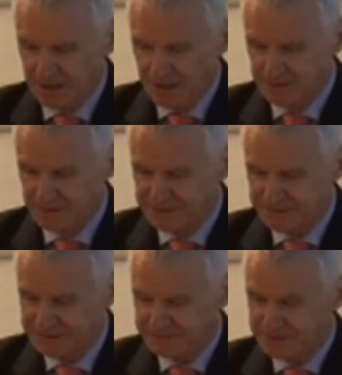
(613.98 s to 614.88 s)
on the
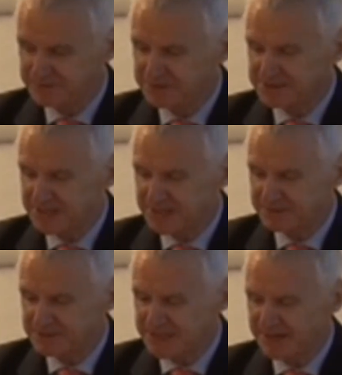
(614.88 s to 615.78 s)
development of a
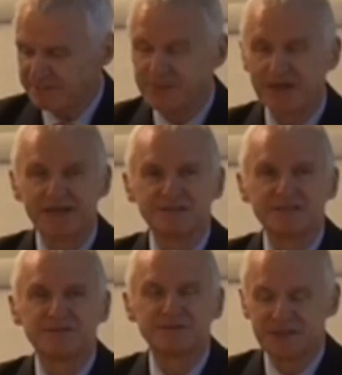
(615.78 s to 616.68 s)
template
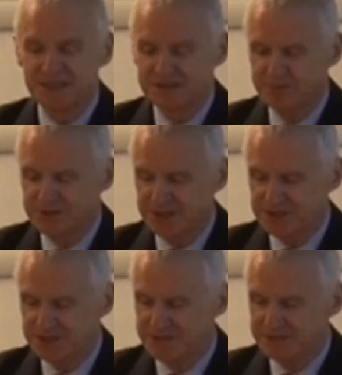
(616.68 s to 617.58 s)
for data
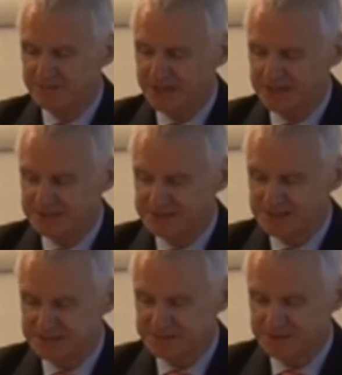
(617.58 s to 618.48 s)
protection impact
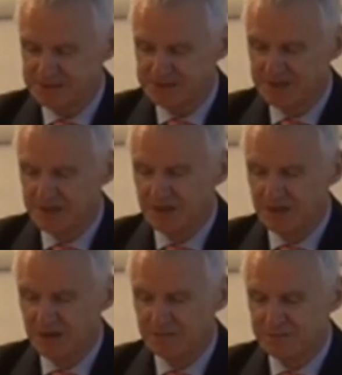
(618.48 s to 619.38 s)
assessments
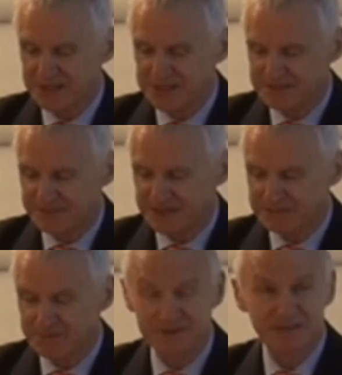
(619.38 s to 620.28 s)
on best
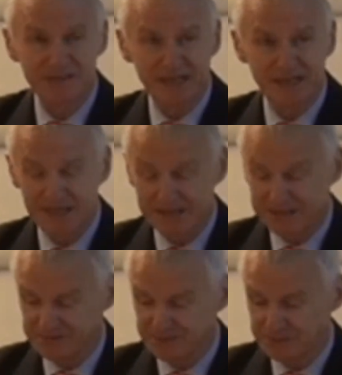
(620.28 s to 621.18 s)
available
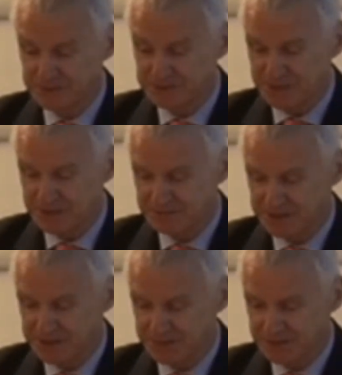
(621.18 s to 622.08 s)
techniques for smart
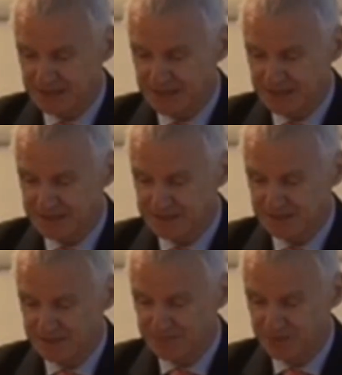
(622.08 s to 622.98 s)
metering and
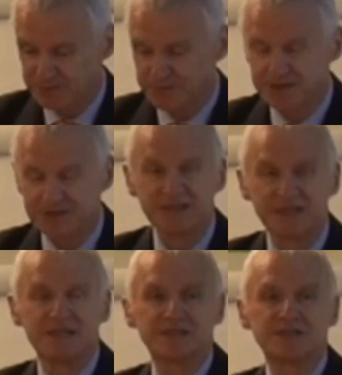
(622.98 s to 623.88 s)
appropriate
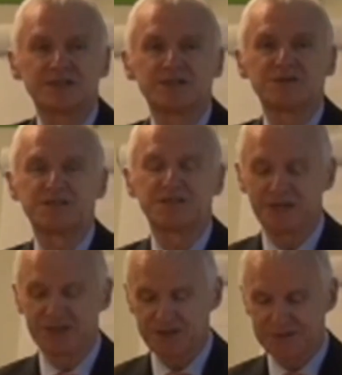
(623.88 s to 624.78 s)
security
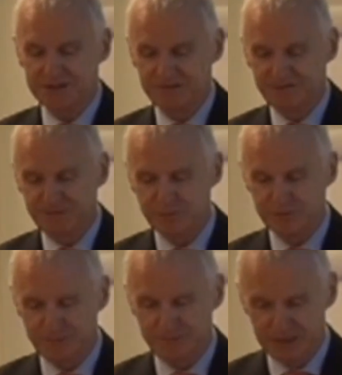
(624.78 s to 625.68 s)
measures for
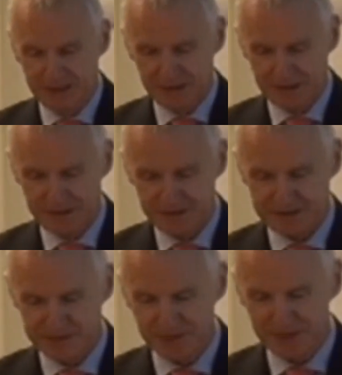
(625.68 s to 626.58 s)
the
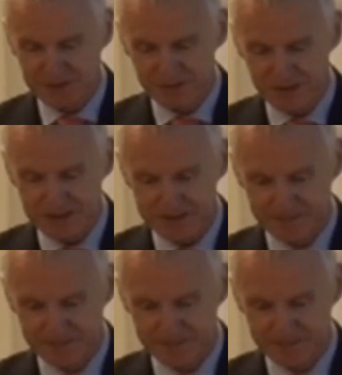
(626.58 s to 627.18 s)
smart grid.